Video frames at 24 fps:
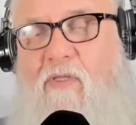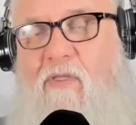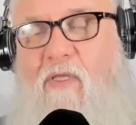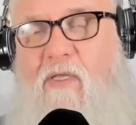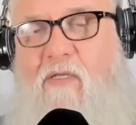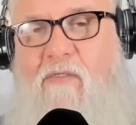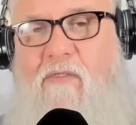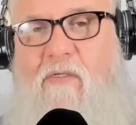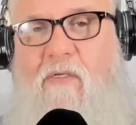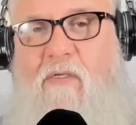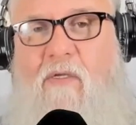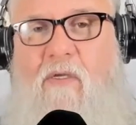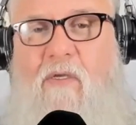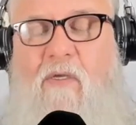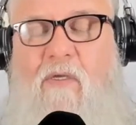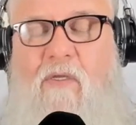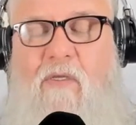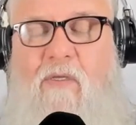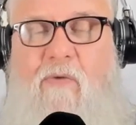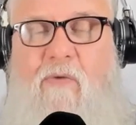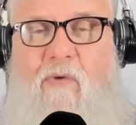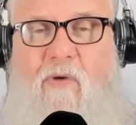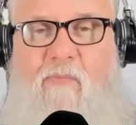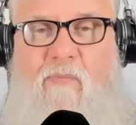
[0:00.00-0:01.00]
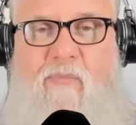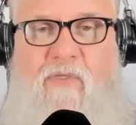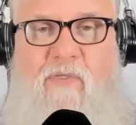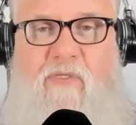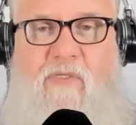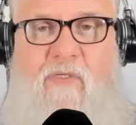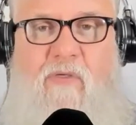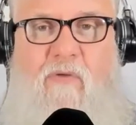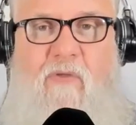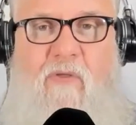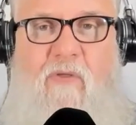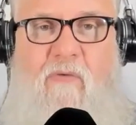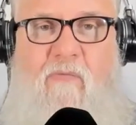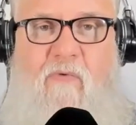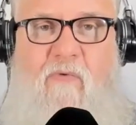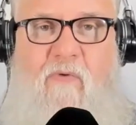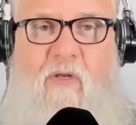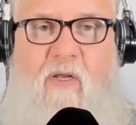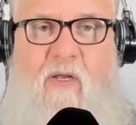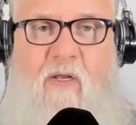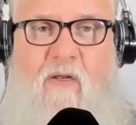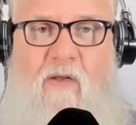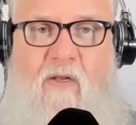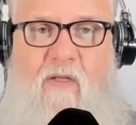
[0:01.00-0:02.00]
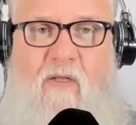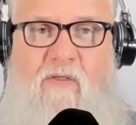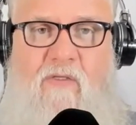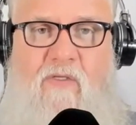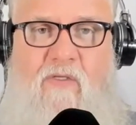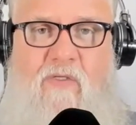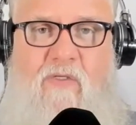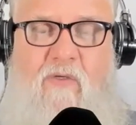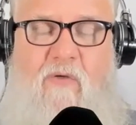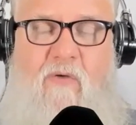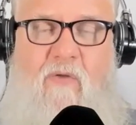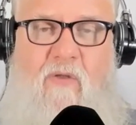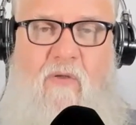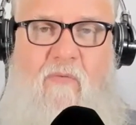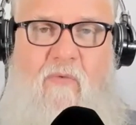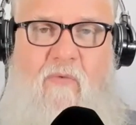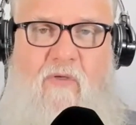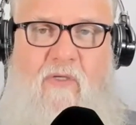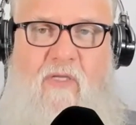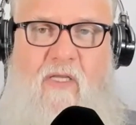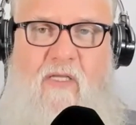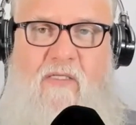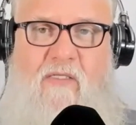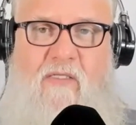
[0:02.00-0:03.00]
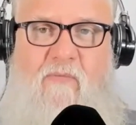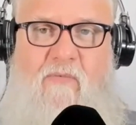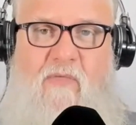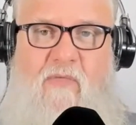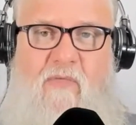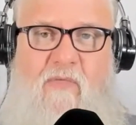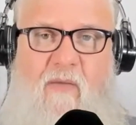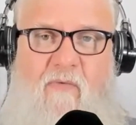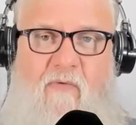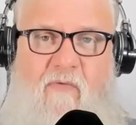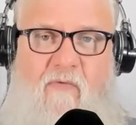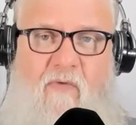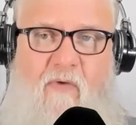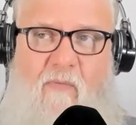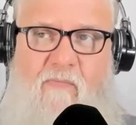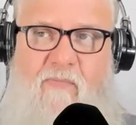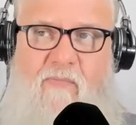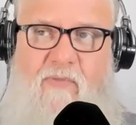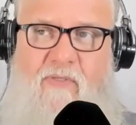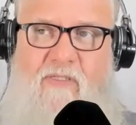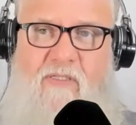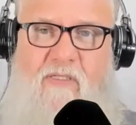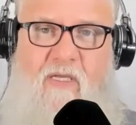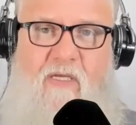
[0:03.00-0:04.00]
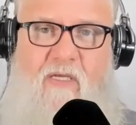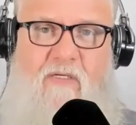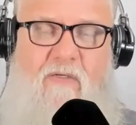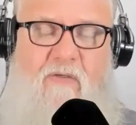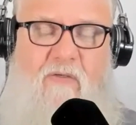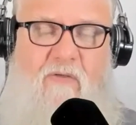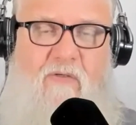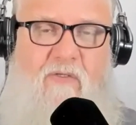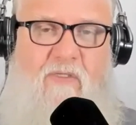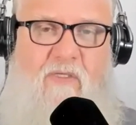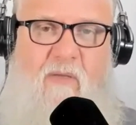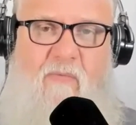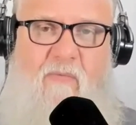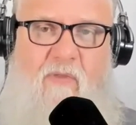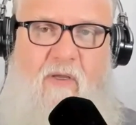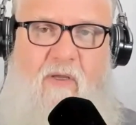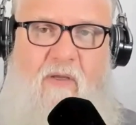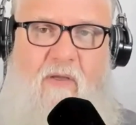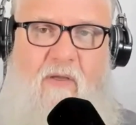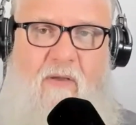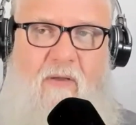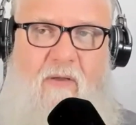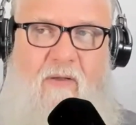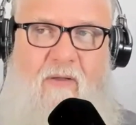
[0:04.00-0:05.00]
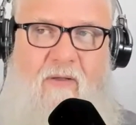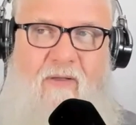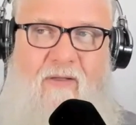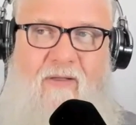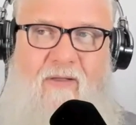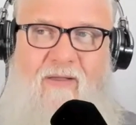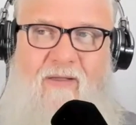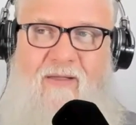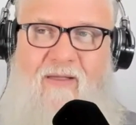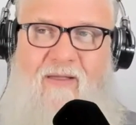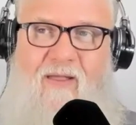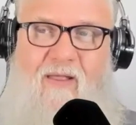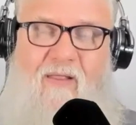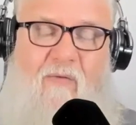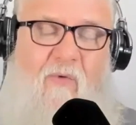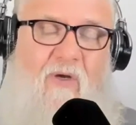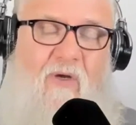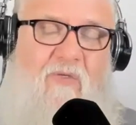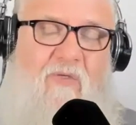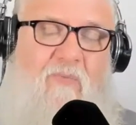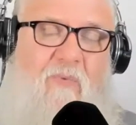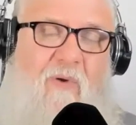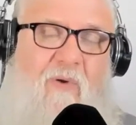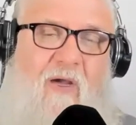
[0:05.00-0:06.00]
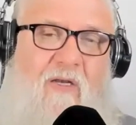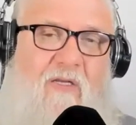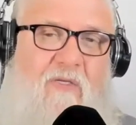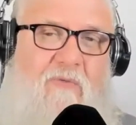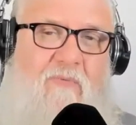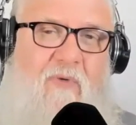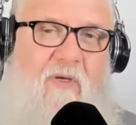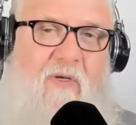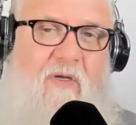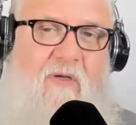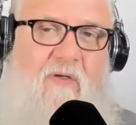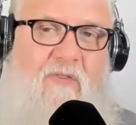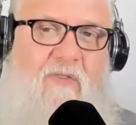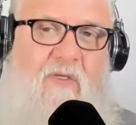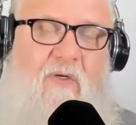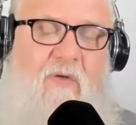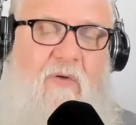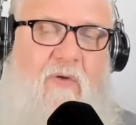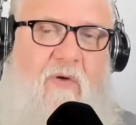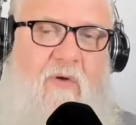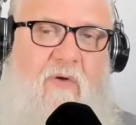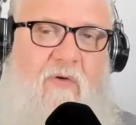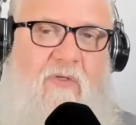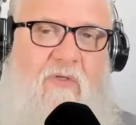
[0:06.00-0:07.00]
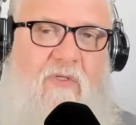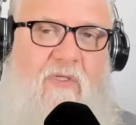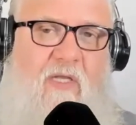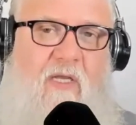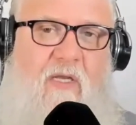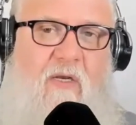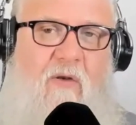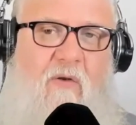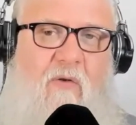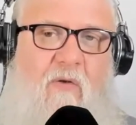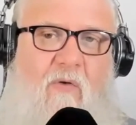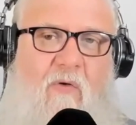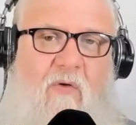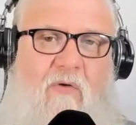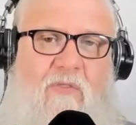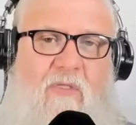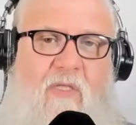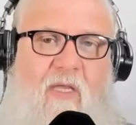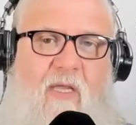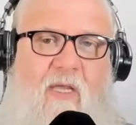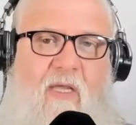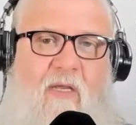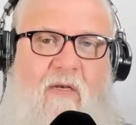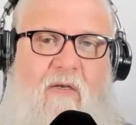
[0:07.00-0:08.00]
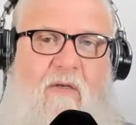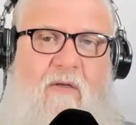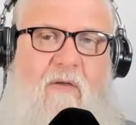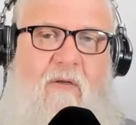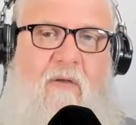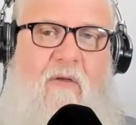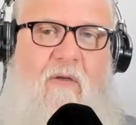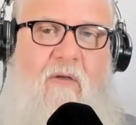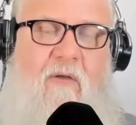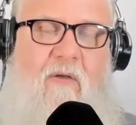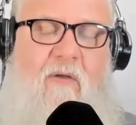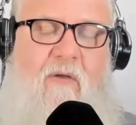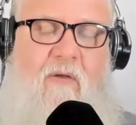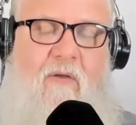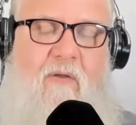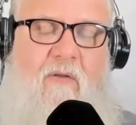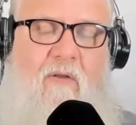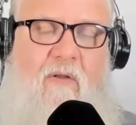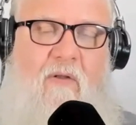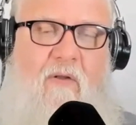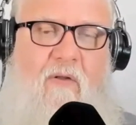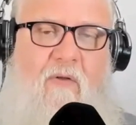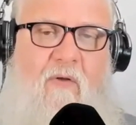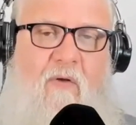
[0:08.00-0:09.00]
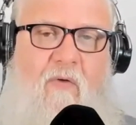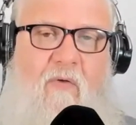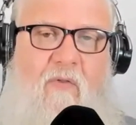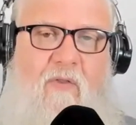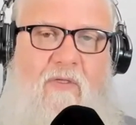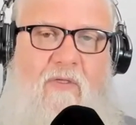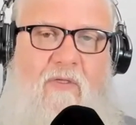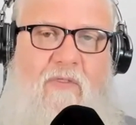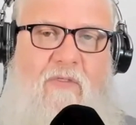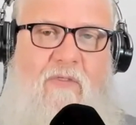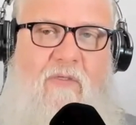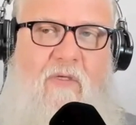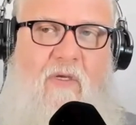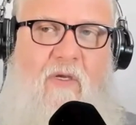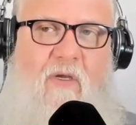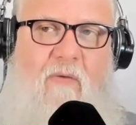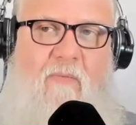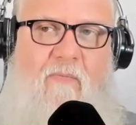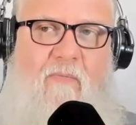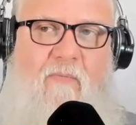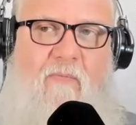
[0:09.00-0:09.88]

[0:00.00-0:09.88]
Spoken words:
do you then you want to pursue them and sue them or get some type of compensation or something? And the worst part is because the New York state laws, they had all this